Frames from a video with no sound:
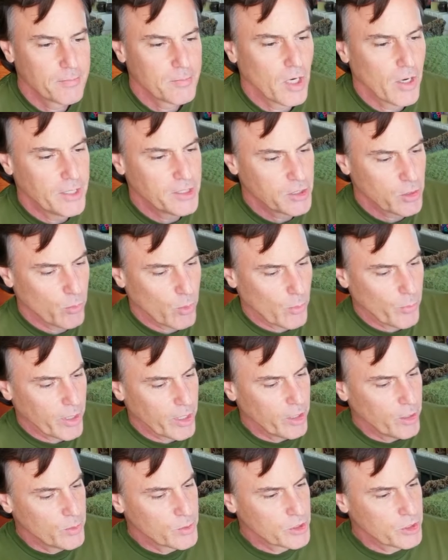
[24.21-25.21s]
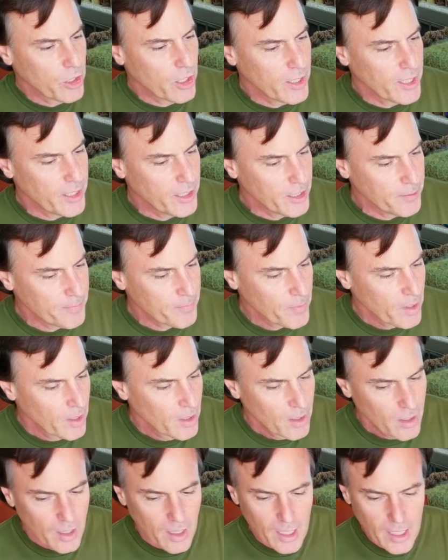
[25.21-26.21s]
All right, so what we're going to do is start here.
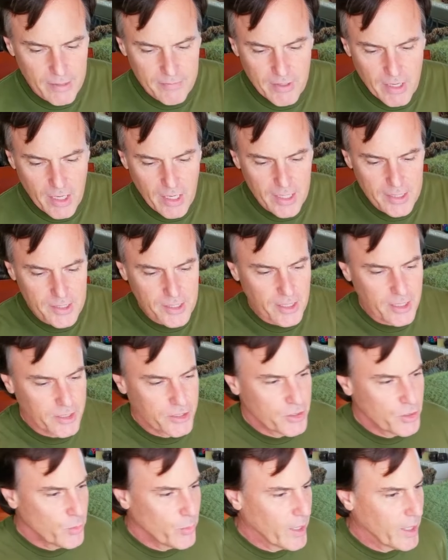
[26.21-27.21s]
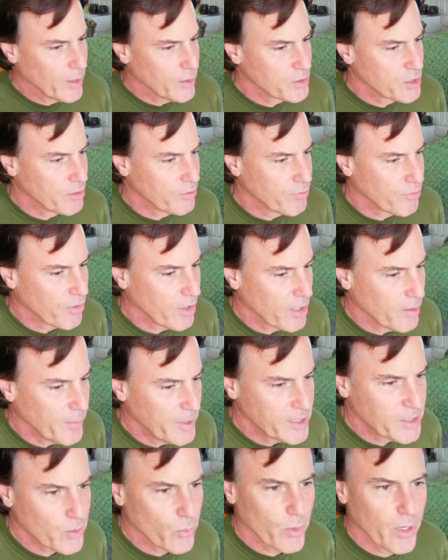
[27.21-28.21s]
I've got 2 arrows in front of me,
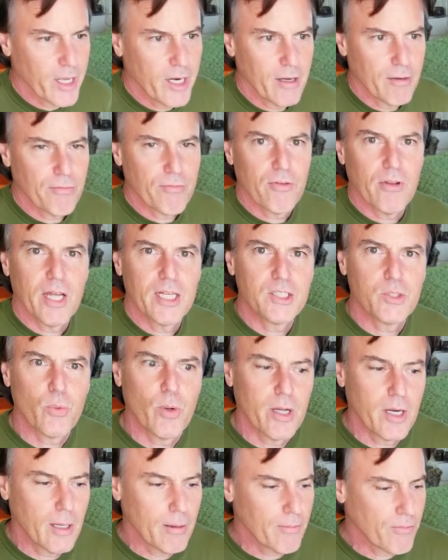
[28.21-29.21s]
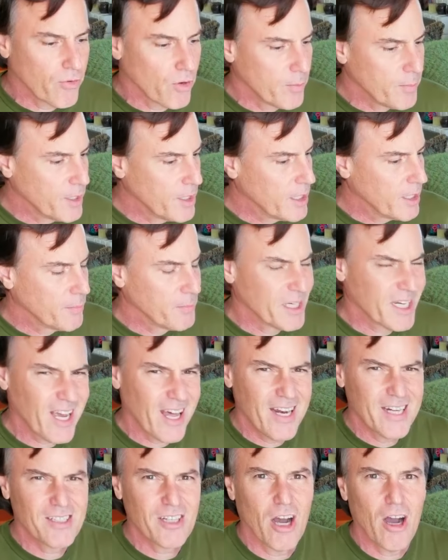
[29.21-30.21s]
so we're going to fletch one up from you, and I'm going to
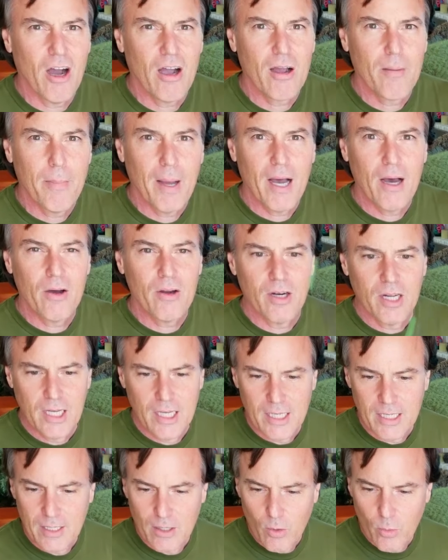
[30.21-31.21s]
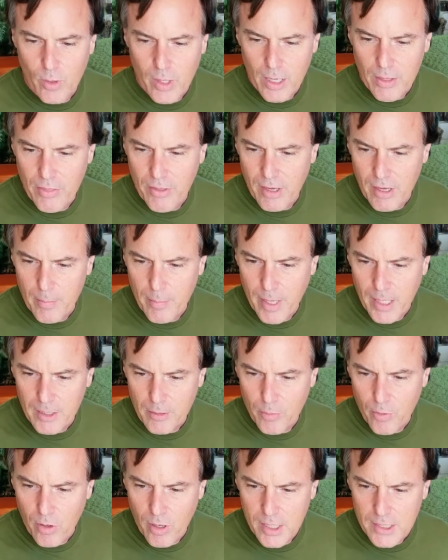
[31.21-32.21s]
kind of talk about what I think about the
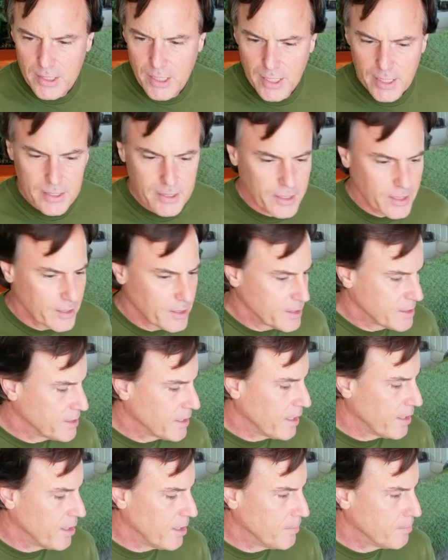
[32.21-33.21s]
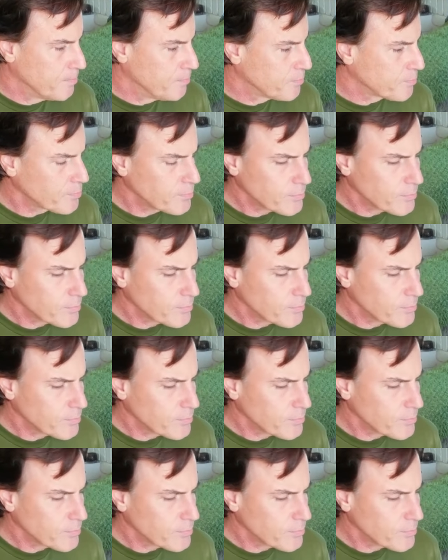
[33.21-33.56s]
process and the setup.